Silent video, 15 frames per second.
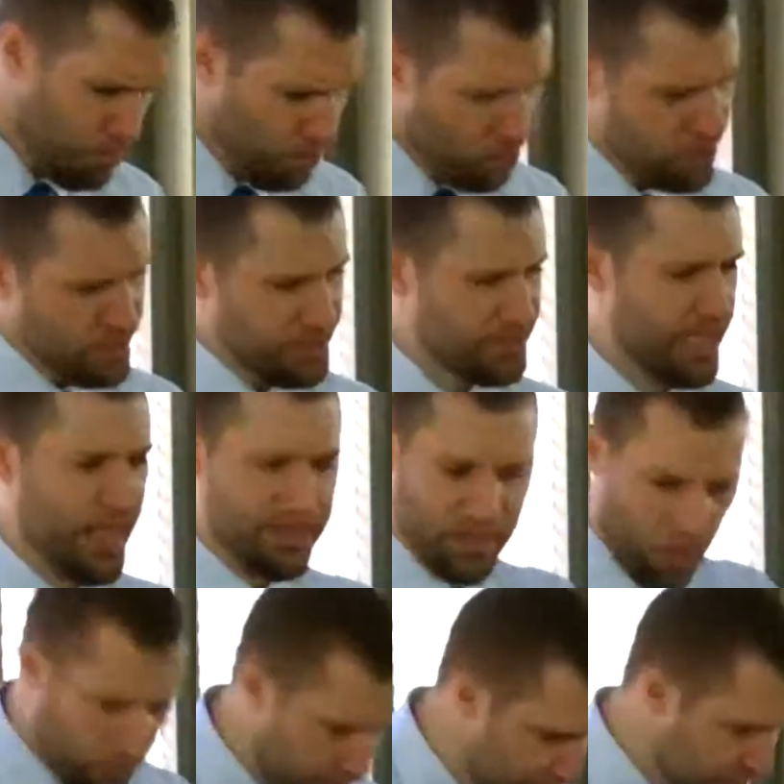Paul is saying
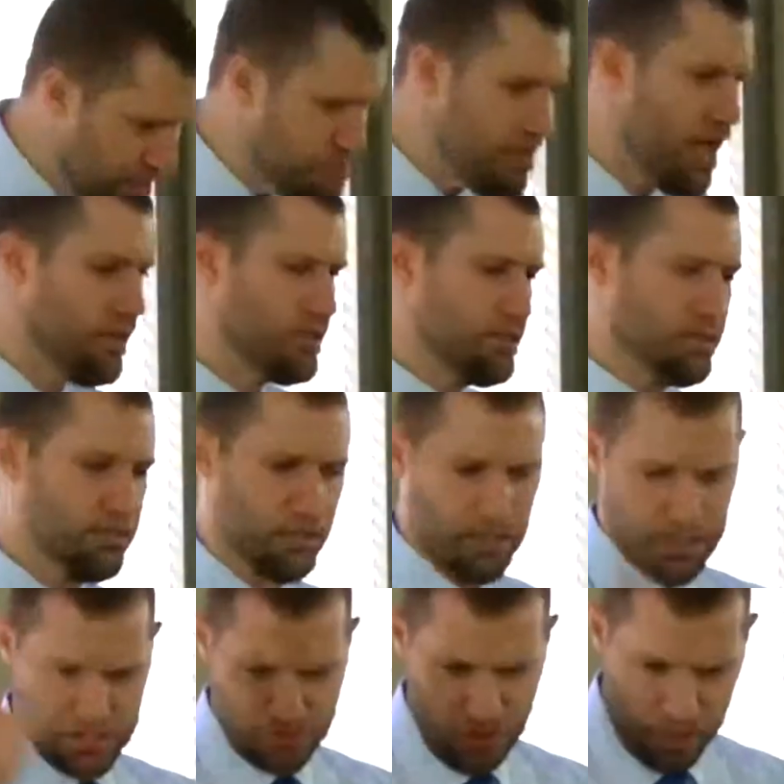the only thing that matters
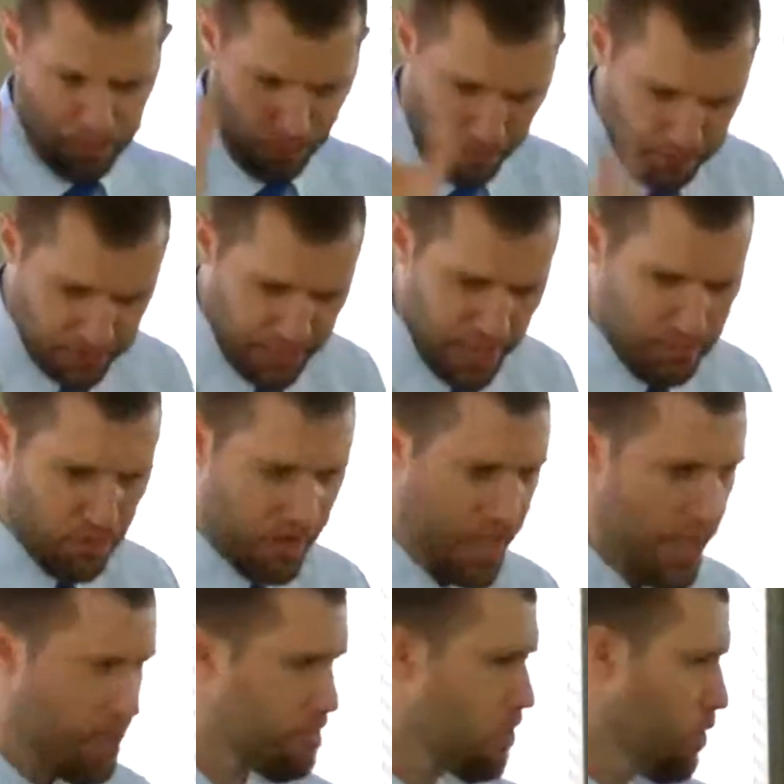is God promised
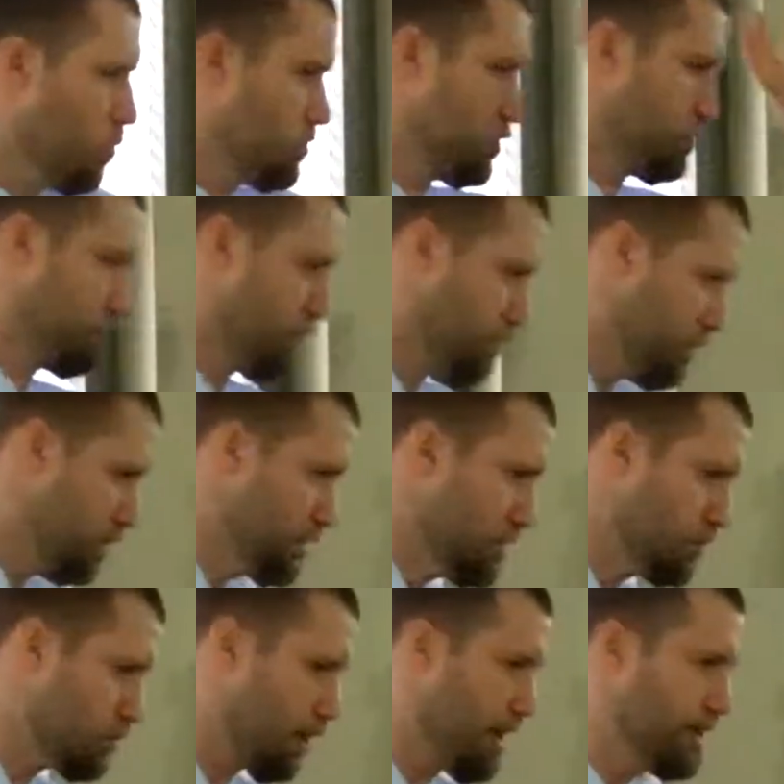Abraham, which is fulfilled
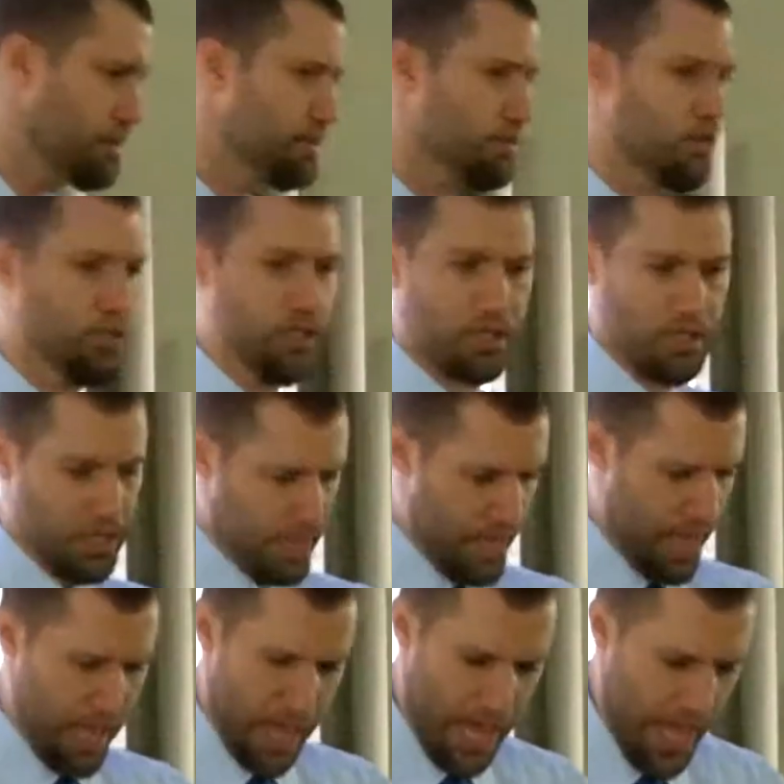in Christ,
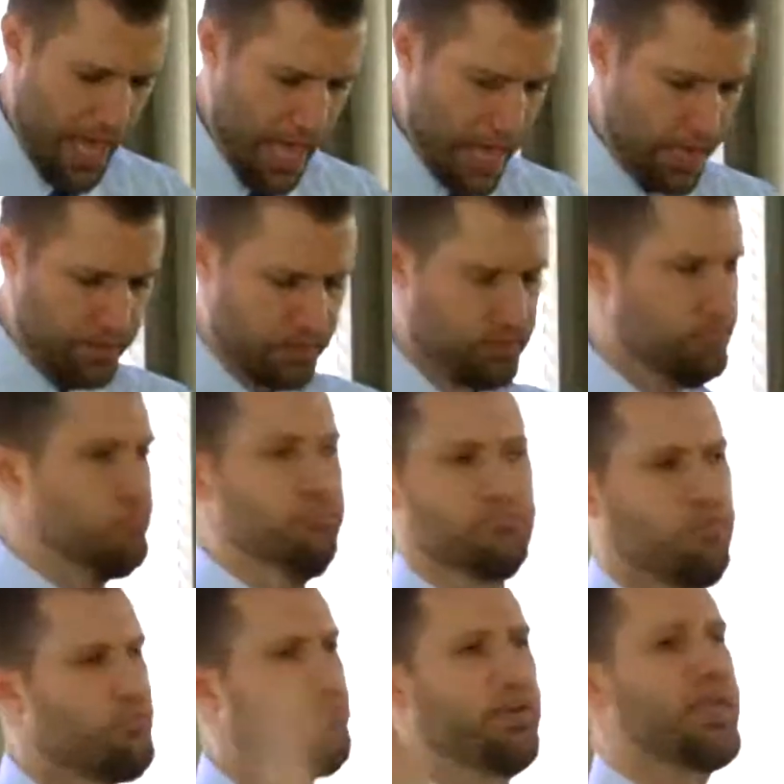and
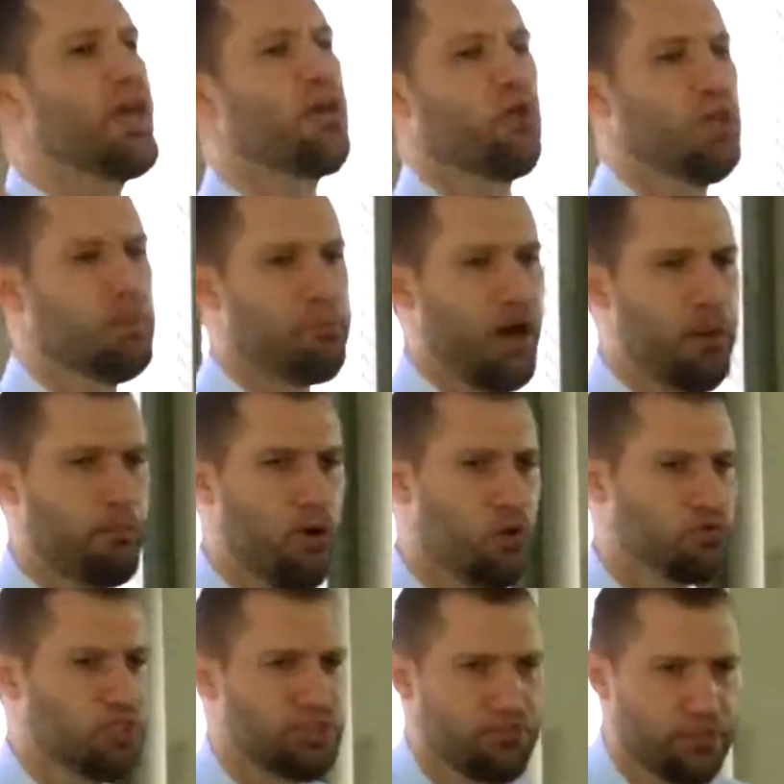forget all about
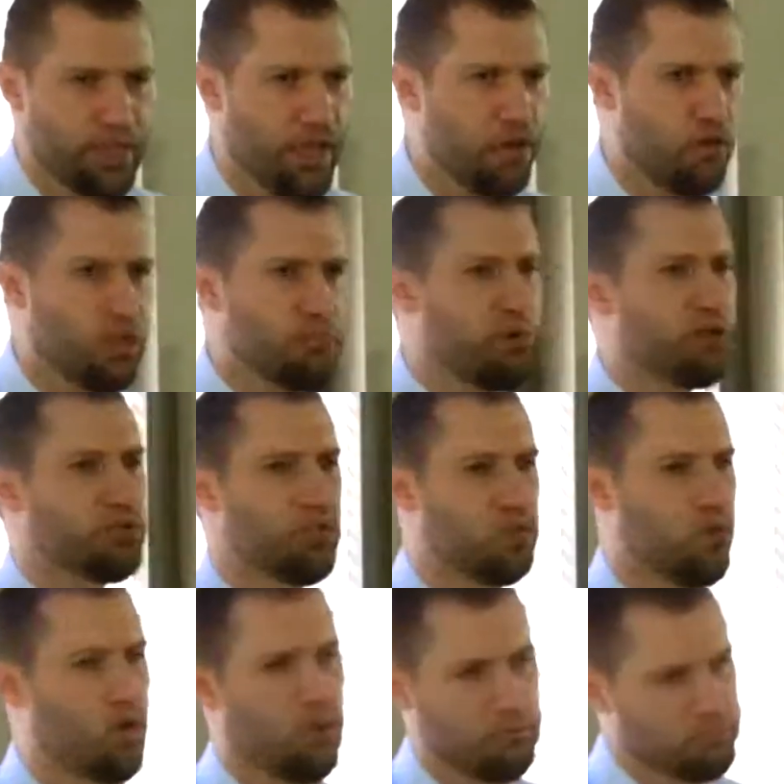Moses, forget all about the
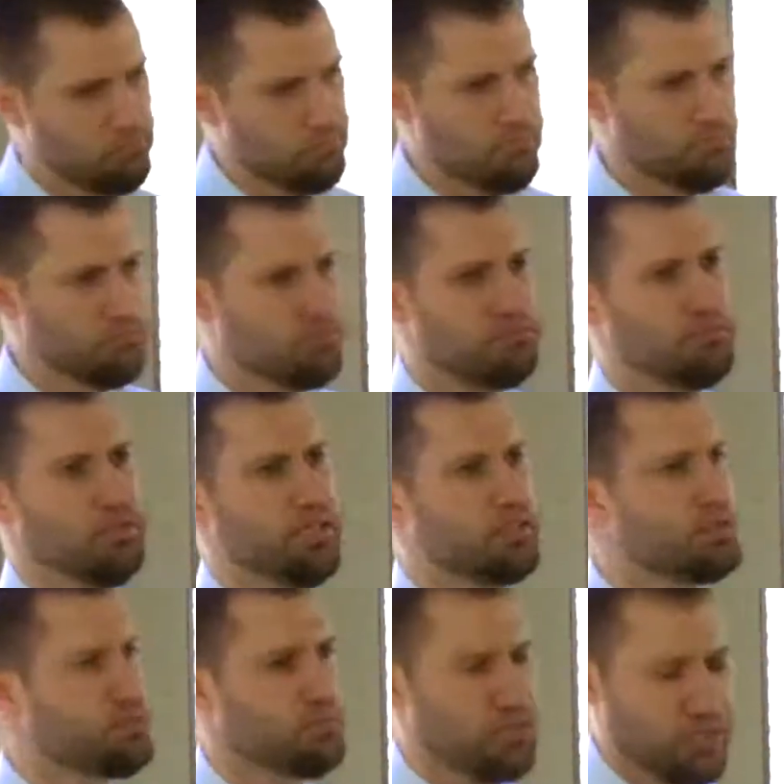law.
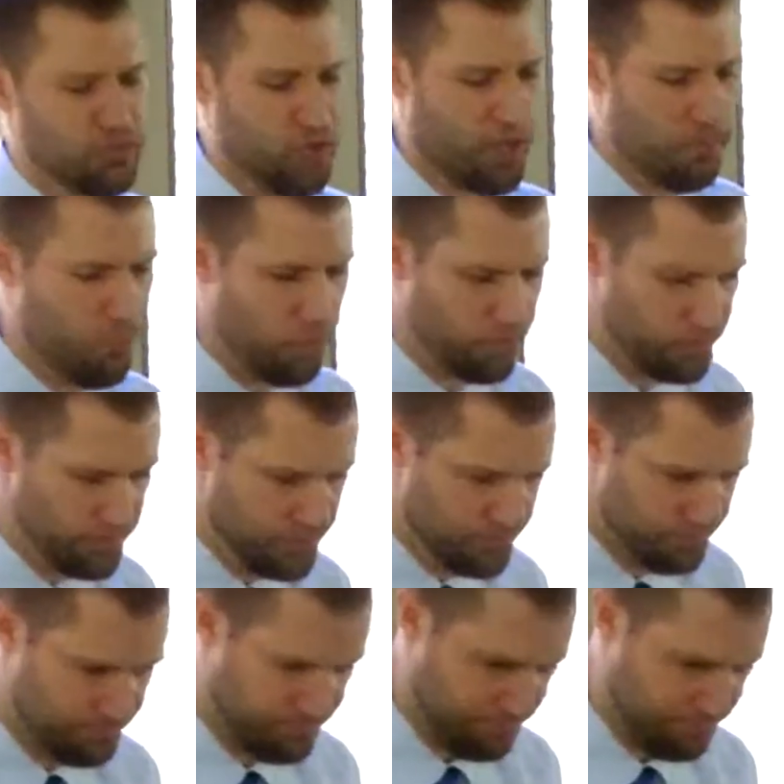It's not important.